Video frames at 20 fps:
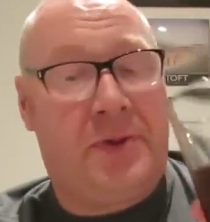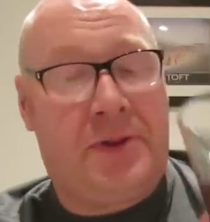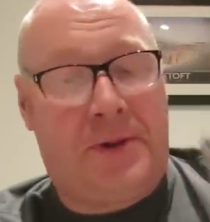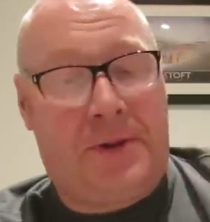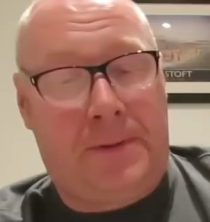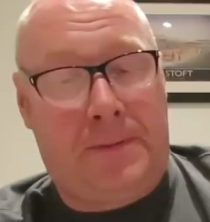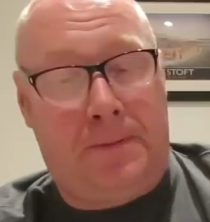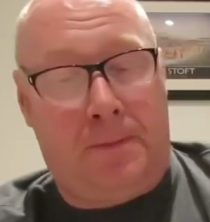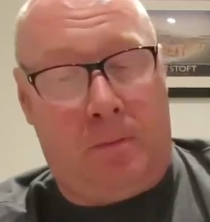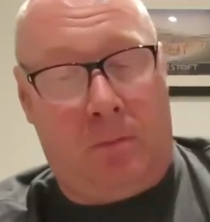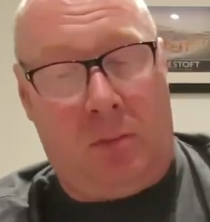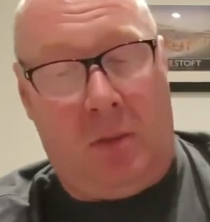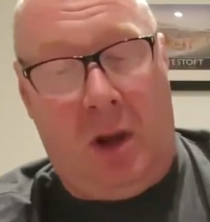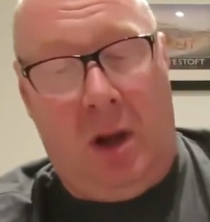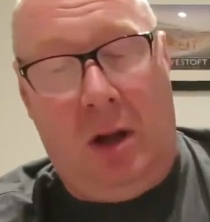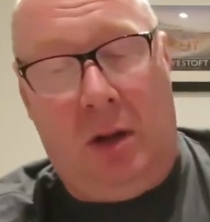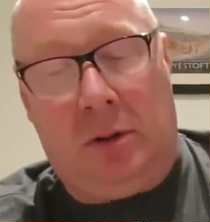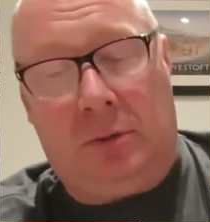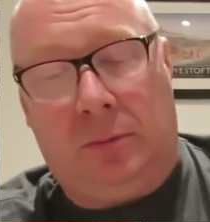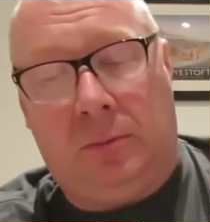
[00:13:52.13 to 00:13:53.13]
stress that we're
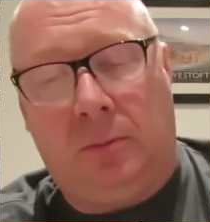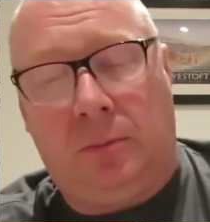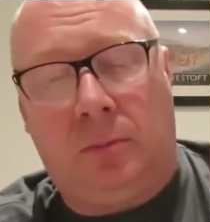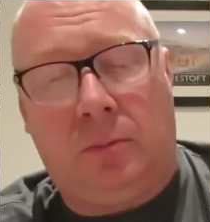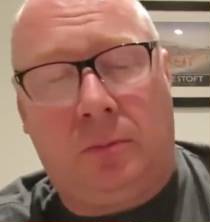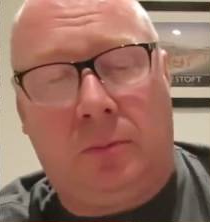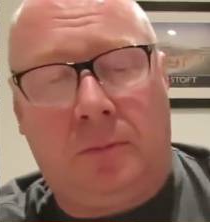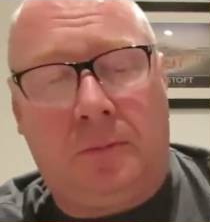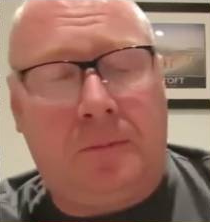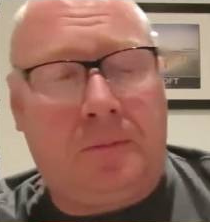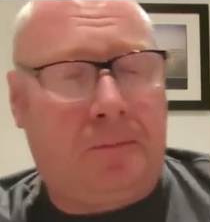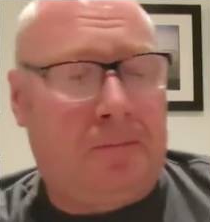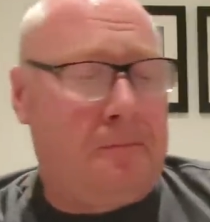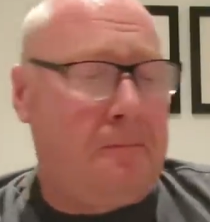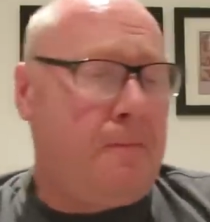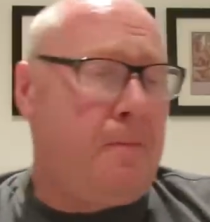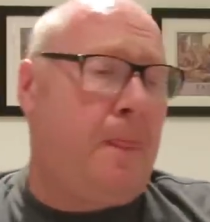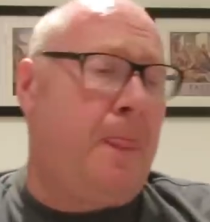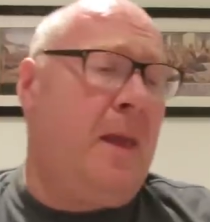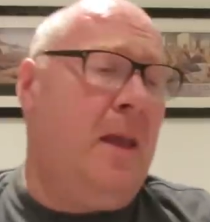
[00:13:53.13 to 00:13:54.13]
not
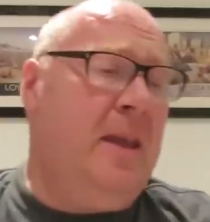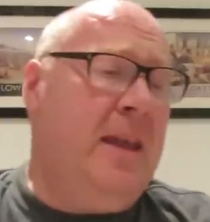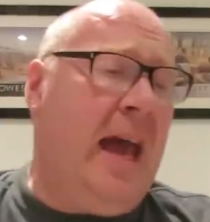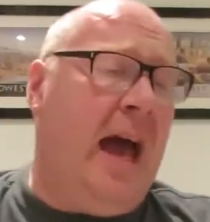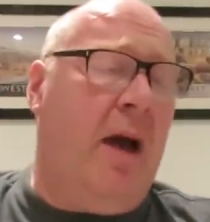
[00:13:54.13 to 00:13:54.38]
experts.